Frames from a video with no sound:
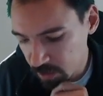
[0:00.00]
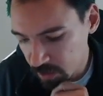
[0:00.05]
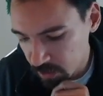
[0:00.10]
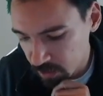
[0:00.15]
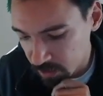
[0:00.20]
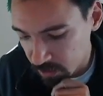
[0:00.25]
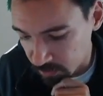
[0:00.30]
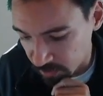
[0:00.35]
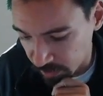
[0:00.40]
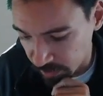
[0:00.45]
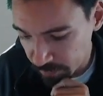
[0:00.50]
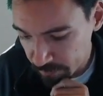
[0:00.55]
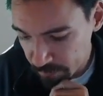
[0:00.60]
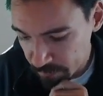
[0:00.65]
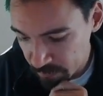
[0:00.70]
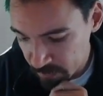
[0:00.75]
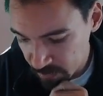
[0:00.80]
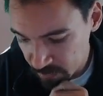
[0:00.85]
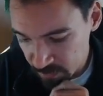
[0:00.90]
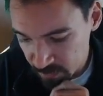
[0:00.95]
Okay.
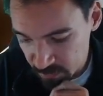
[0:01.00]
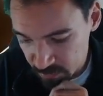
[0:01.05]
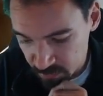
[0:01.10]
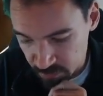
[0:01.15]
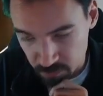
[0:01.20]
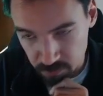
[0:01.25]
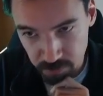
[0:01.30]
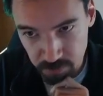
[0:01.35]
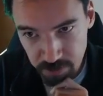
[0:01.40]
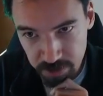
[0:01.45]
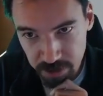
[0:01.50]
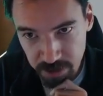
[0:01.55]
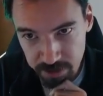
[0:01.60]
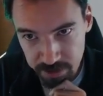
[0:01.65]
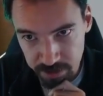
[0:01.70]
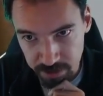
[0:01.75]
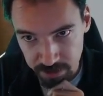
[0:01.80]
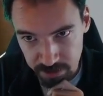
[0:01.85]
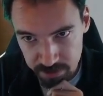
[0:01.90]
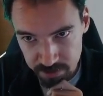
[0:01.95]
So looking at
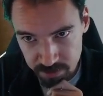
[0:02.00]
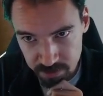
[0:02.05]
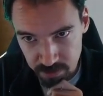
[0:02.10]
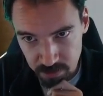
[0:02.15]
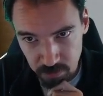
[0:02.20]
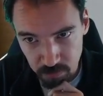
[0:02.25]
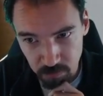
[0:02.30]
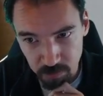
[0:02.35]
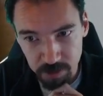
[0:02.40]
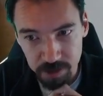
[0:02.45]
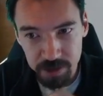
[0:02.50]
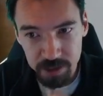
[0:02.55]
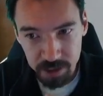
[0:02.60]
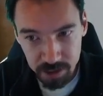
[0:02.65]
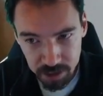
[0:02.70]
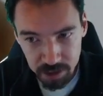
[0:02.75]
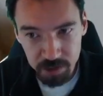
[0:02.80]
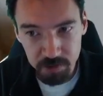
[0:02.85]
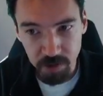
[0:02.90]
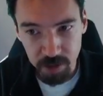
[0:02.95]
this, we're
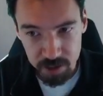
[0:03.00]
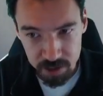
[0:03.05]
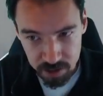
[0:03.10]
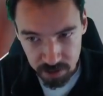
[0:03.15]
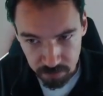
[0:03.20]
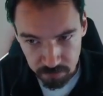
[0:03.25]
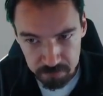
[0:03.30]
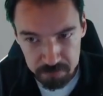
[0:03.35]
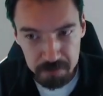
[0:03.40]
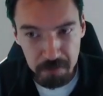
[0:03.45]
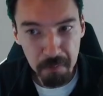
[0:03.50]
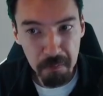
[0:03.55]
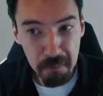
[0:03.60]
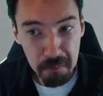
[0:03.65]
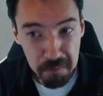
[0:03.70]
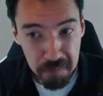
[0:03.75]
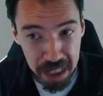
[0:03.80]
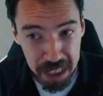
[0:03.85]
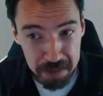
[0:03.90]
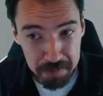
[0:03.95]
thinking to ourselves,
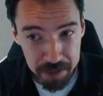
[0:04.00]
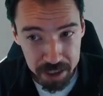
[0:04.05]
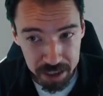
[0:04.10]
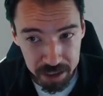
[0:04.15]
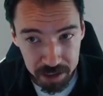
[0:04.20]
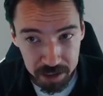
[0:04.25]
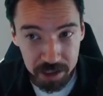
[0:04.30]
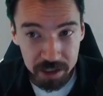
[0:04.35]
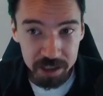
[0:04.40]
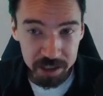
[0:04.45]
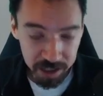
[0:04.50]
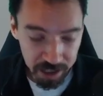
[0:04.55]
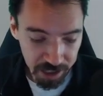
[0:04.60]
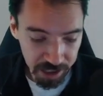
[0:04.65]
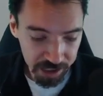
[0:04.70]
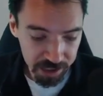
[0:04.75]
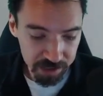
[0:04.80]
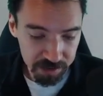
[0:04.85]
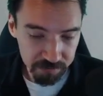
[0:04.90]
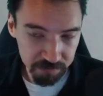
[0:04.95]
maybe
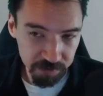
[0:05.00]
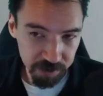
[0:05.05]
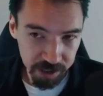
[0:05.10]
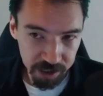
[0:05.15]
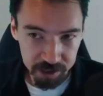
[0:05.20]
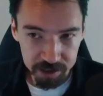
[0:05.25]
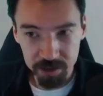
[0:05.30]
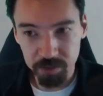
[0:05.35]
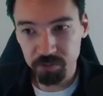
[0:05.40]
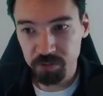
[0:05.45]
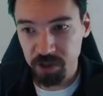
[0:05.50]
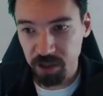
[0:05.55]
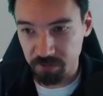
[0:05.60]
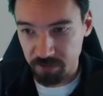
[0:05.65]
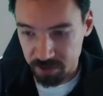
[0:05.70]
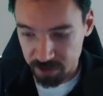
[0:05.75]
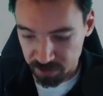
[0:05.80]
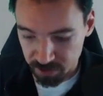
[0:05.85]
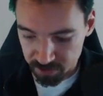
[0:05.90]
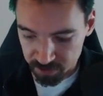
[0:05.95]
kind of like the
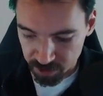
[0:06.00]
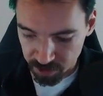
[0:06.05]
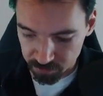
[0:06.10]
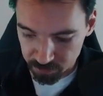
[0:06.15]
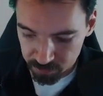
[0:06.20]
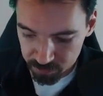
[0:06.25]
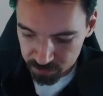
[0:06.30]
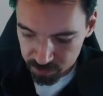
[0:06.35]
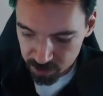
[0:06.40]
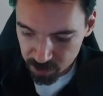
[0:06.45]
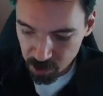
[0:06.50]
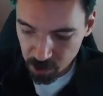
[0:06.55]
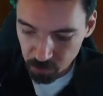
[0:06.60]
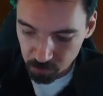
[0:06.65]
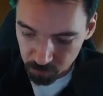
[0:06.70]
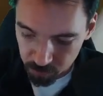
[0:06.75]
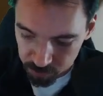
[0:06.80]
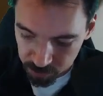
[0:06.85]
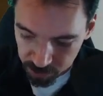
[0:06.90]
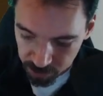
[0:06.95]
previous examples,
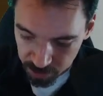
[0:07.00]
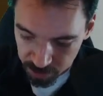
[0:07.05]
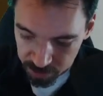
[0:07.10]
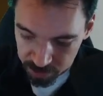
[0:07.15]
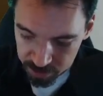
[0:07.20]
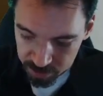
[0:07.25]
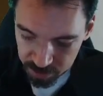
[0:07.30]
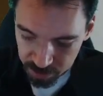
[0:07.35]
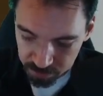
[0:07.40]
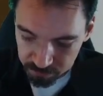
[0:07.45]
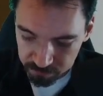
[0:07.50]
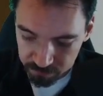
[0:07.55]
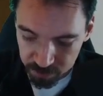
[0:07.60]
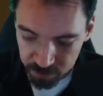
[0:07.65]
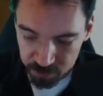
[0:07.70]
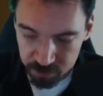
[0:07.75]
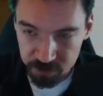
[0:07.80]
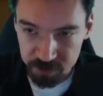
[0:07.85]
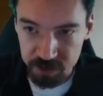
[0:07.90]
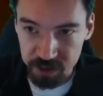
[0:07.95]
where the inside
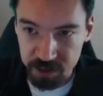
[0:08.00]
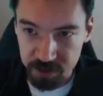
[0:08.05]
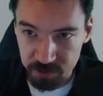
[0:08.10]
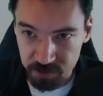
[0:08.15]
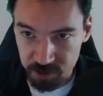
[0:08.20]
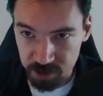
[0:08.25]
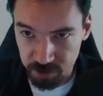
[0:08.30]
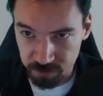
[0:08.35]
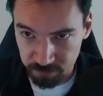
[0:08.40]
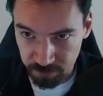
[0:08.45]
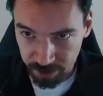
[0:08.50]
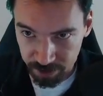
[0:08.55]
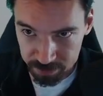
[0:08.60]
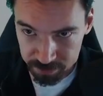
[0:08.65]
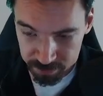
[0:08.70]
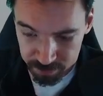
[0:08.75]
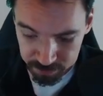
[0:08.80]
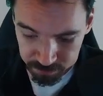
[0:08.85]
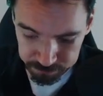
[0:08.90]
function is g of x.